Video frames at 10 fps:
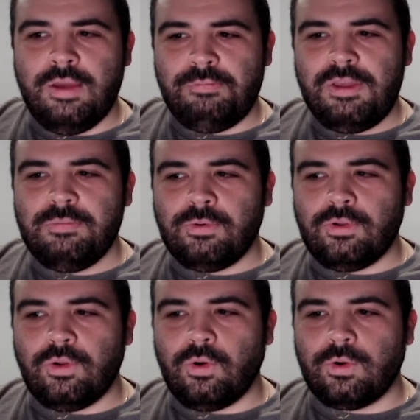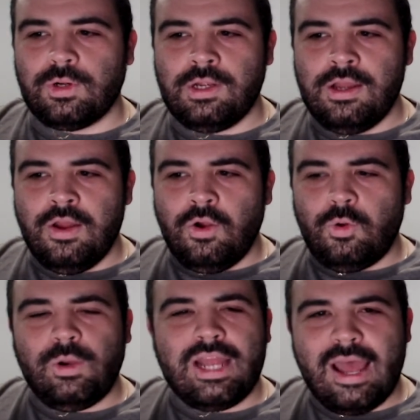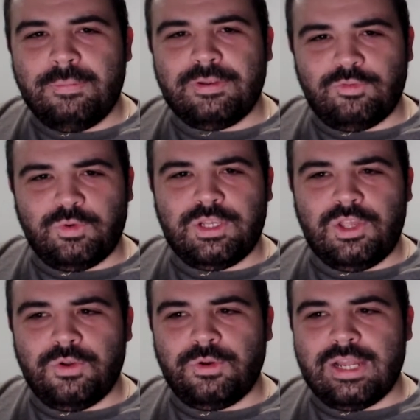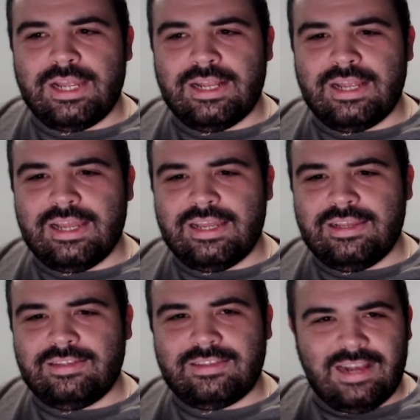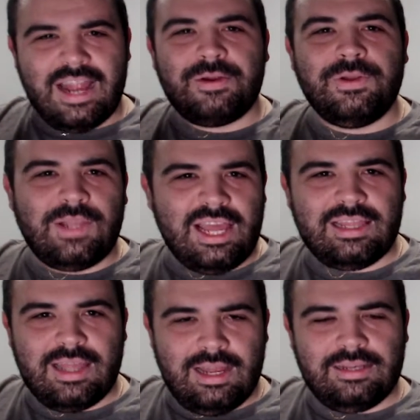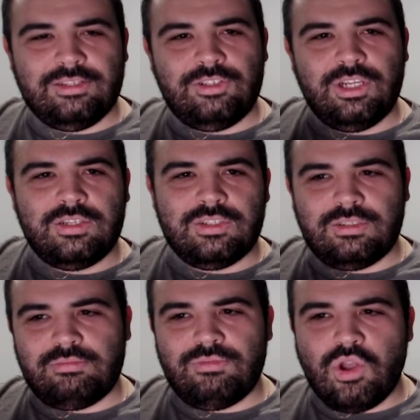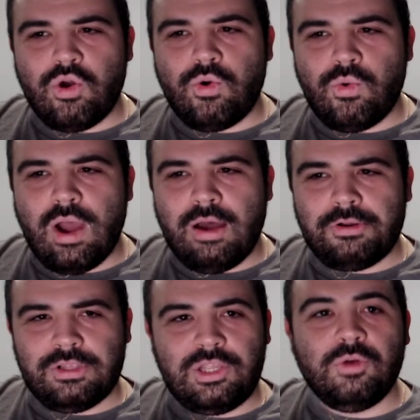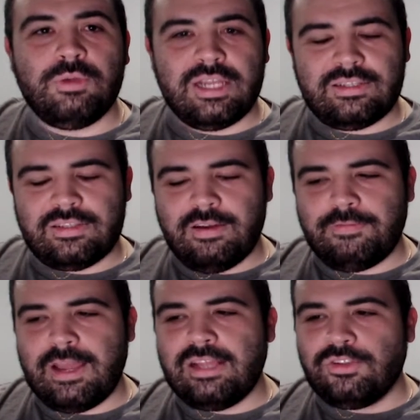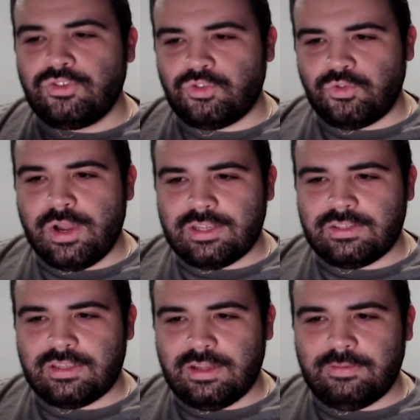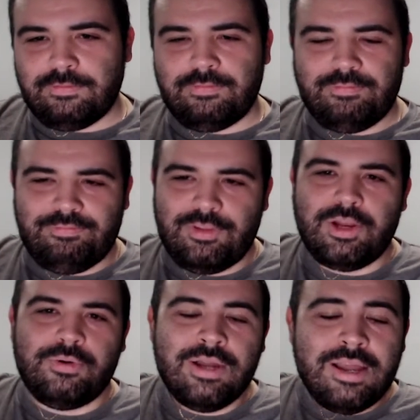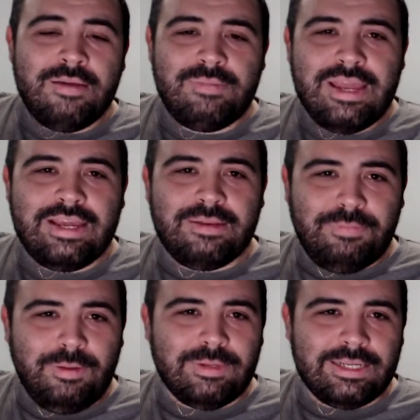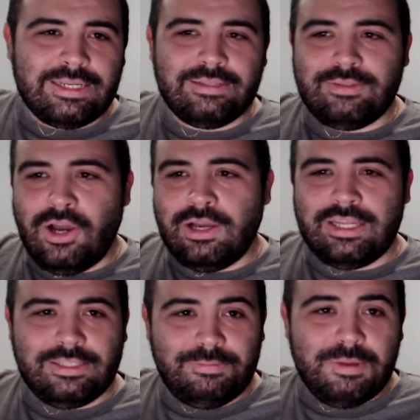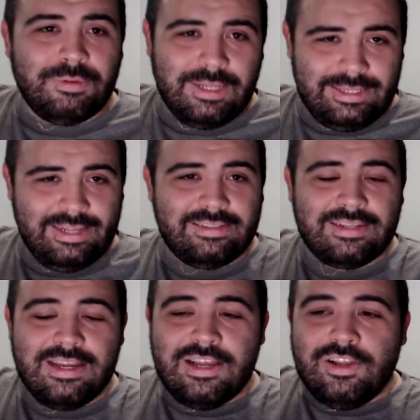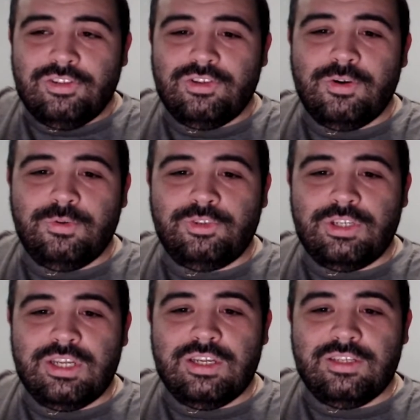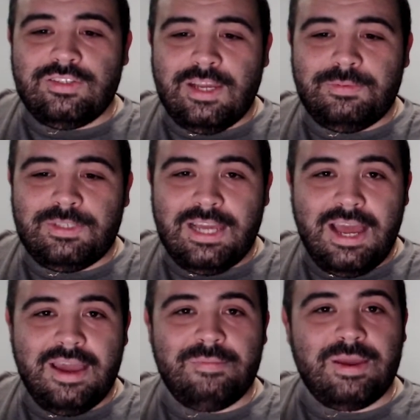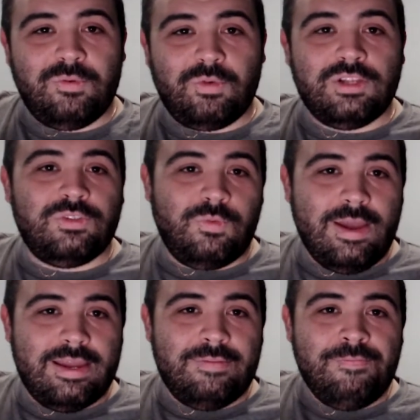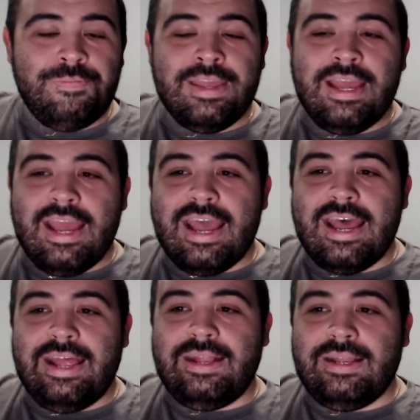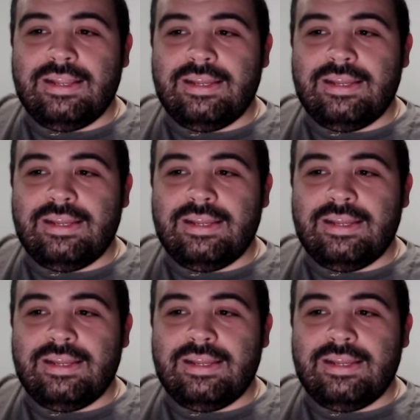people or what happens when you're in a scenario like that. She doesn't know how to deal with that stuff and the stress of, you know, being in public and talking to people, I guess. So she stops time and runs away, and